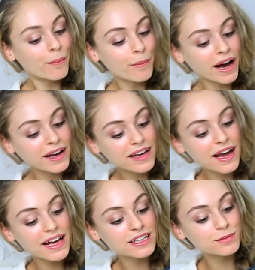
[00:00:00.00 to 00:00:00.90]

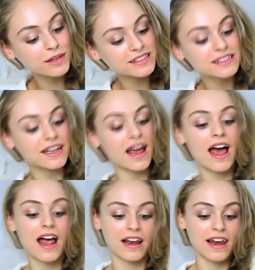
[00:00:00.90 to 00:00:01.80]
Maria Espersen,
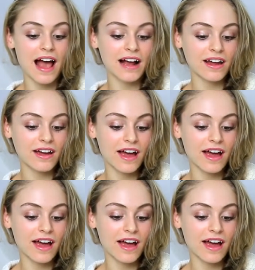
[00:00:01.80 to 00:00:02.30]
Lærke